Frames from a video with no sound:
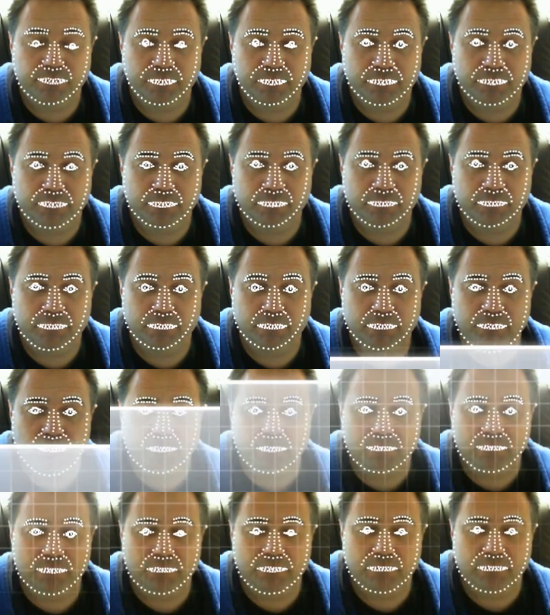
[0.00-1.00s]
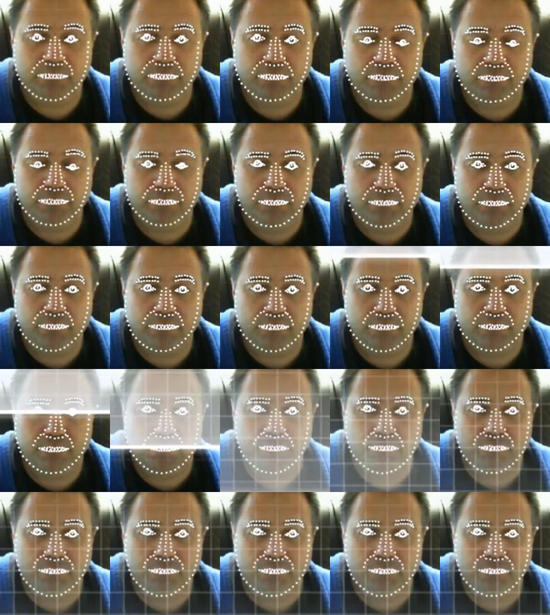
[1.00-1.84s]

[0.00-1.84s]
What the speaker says: [no speech]